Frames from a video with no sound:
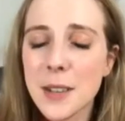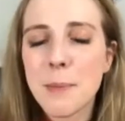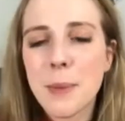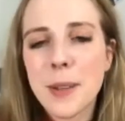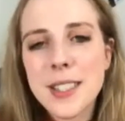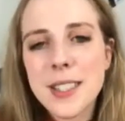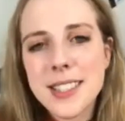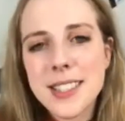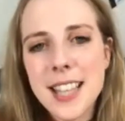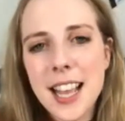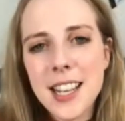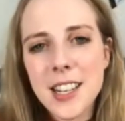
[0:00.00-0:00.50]

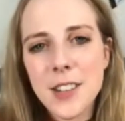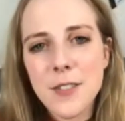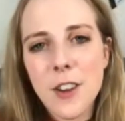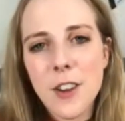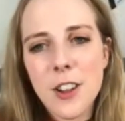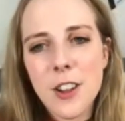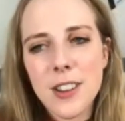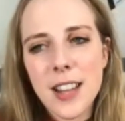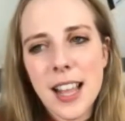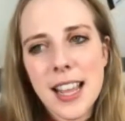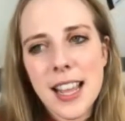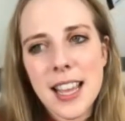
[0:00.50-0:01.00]
But second of
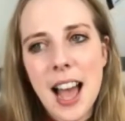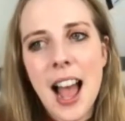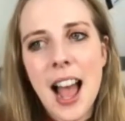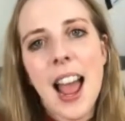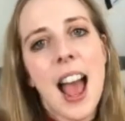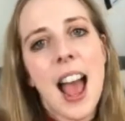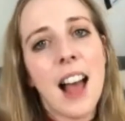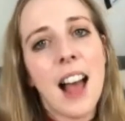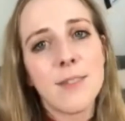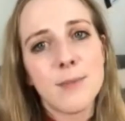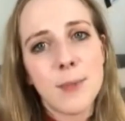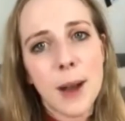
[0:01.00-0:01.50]
all, like, I
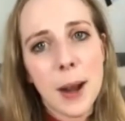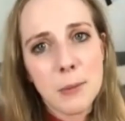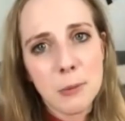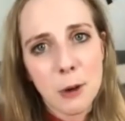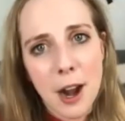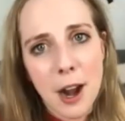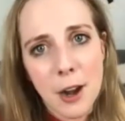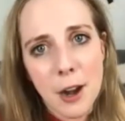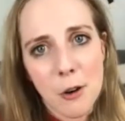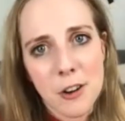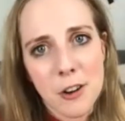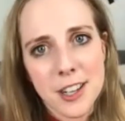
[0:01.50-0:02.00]
have my
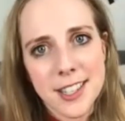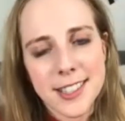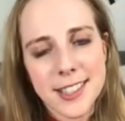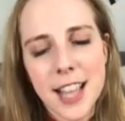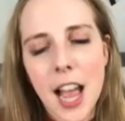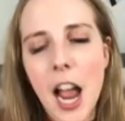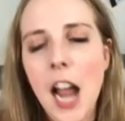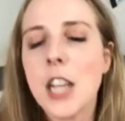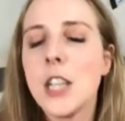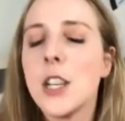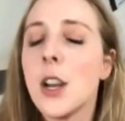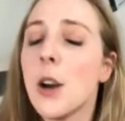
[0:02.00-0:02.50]
priorities.
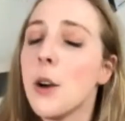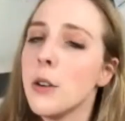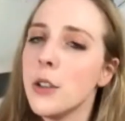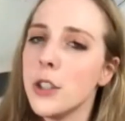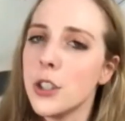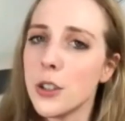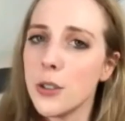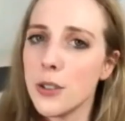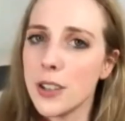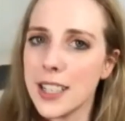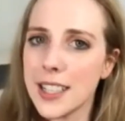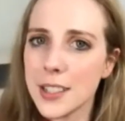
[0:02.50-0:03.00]
I know
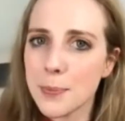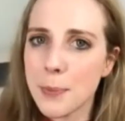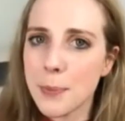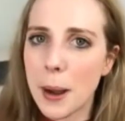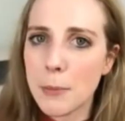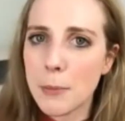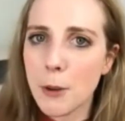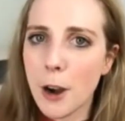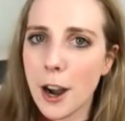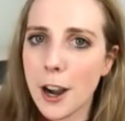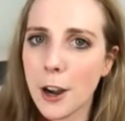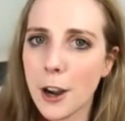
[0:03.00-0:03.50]
shooting is
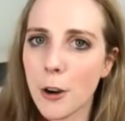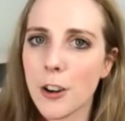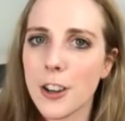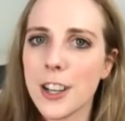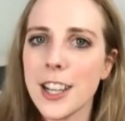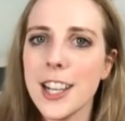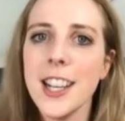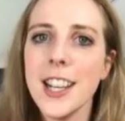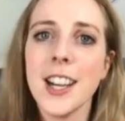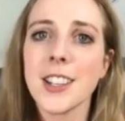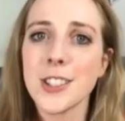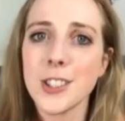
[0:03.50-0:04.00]
my
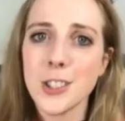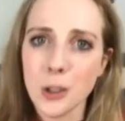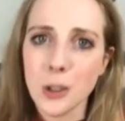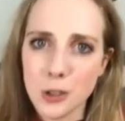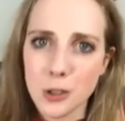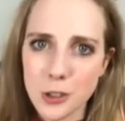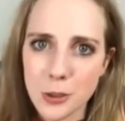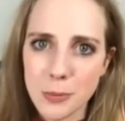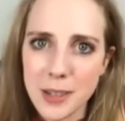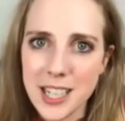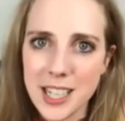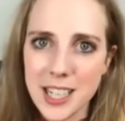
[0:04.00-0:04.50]
priority and
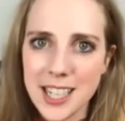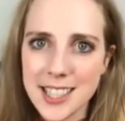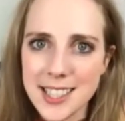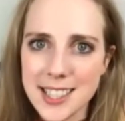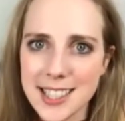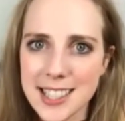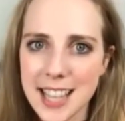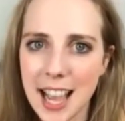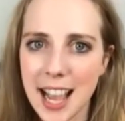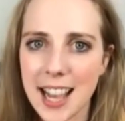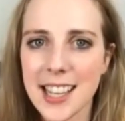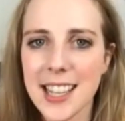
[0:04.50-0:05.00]
social media is
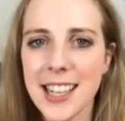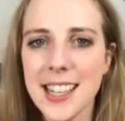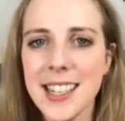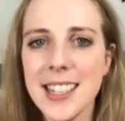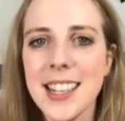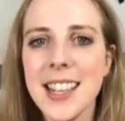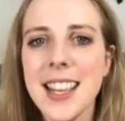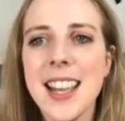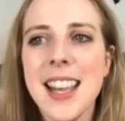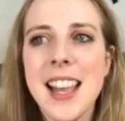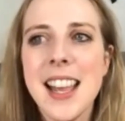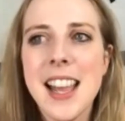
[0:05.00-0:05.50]
second.
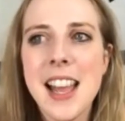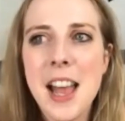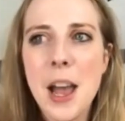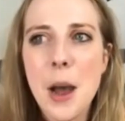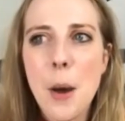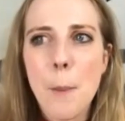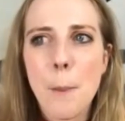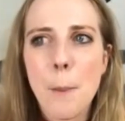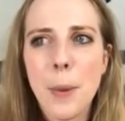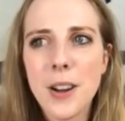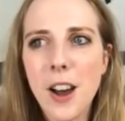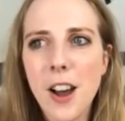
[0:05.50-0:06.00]

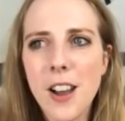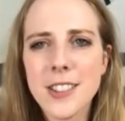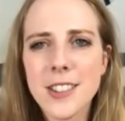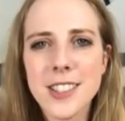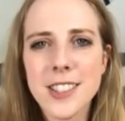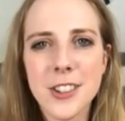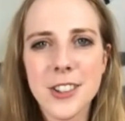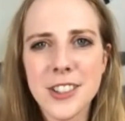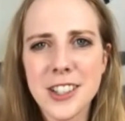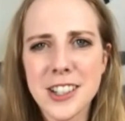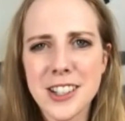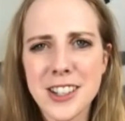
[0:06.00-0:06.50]
But
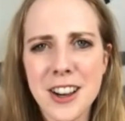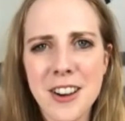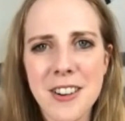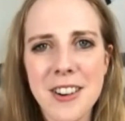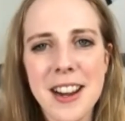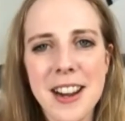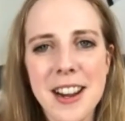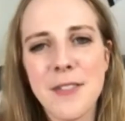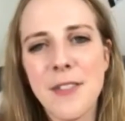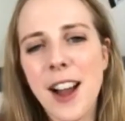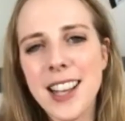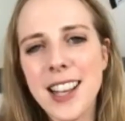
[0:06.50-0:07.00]
also,
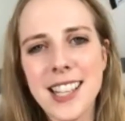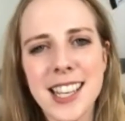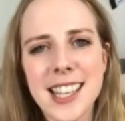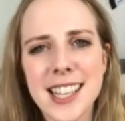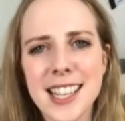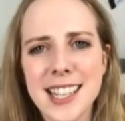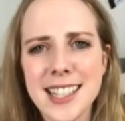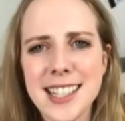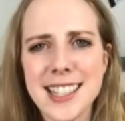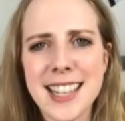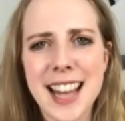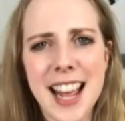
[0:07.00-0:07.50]
if I can
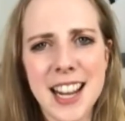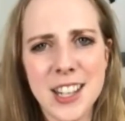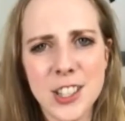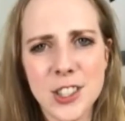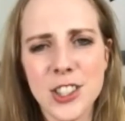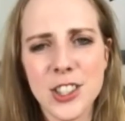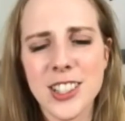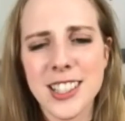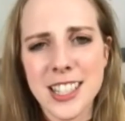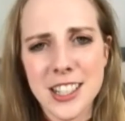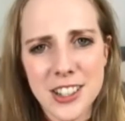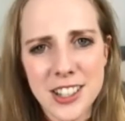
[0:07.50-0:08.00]
get an
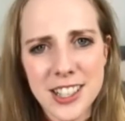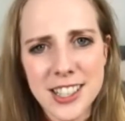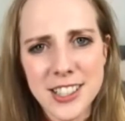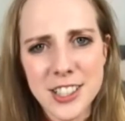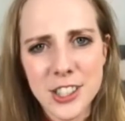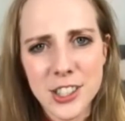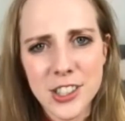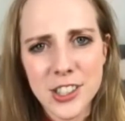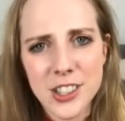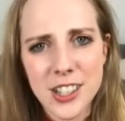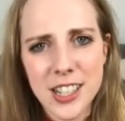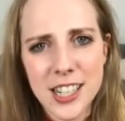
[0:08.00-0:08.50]
engineering
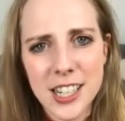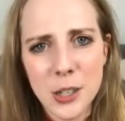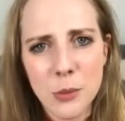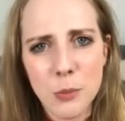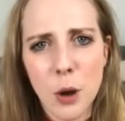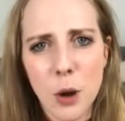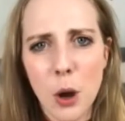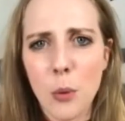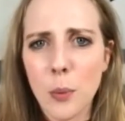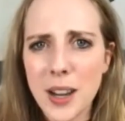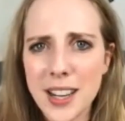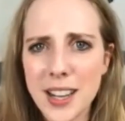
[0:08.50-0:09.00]
degree
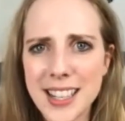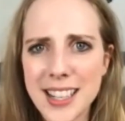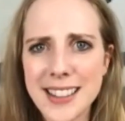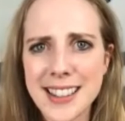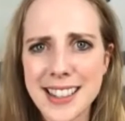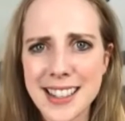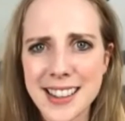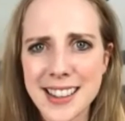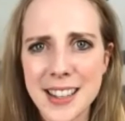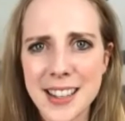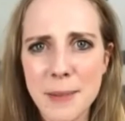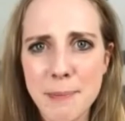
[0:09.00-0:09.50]
while winning
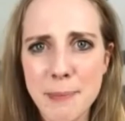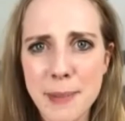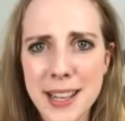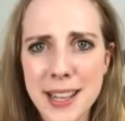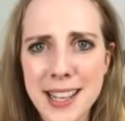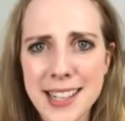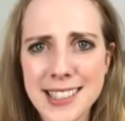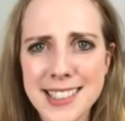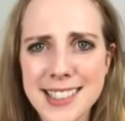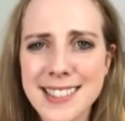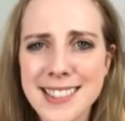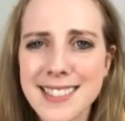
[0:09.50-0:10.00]
the
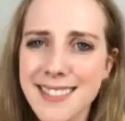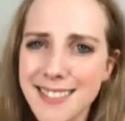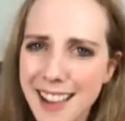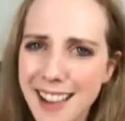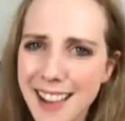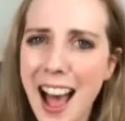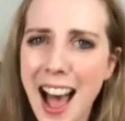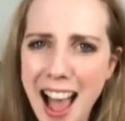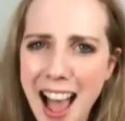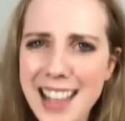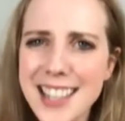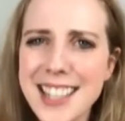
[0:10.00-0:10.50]
Olympics,
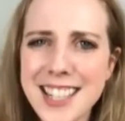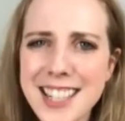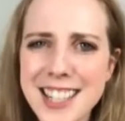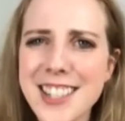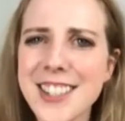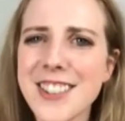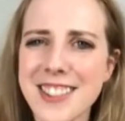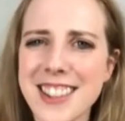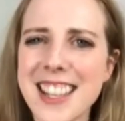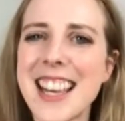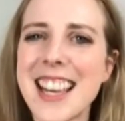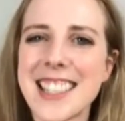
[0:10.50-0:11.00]
I
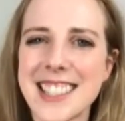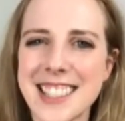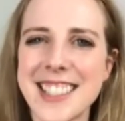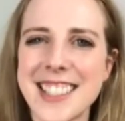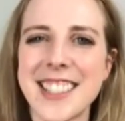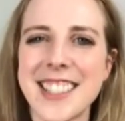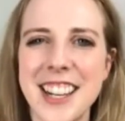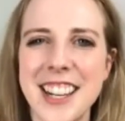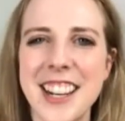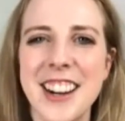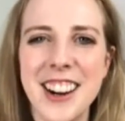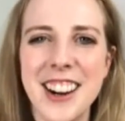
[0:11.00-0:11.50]
can do this
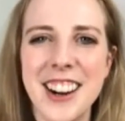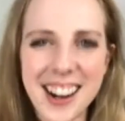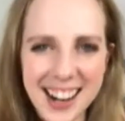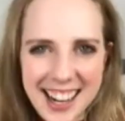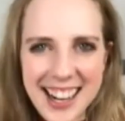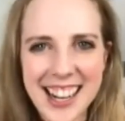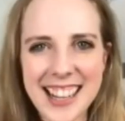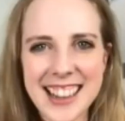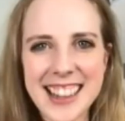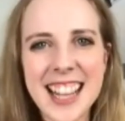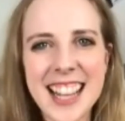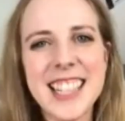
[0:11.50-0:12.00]
too.
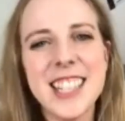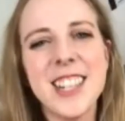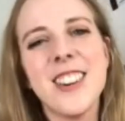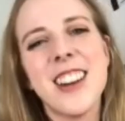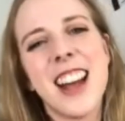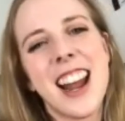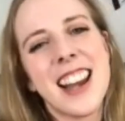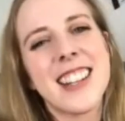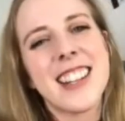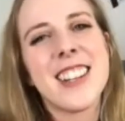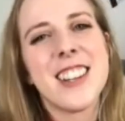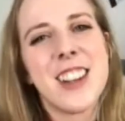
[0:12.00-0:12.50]
Like, you
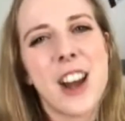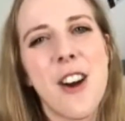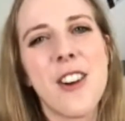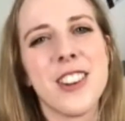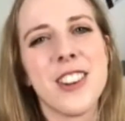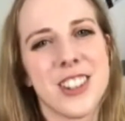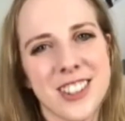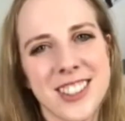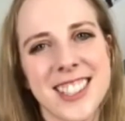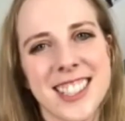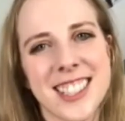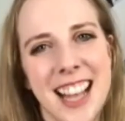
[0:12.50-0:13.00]
gotta know
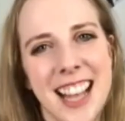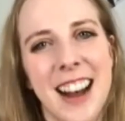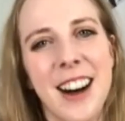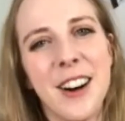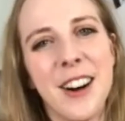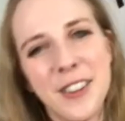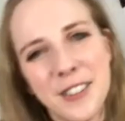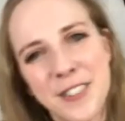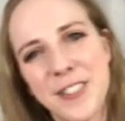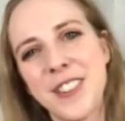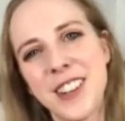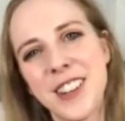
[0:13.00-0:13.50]
yourself.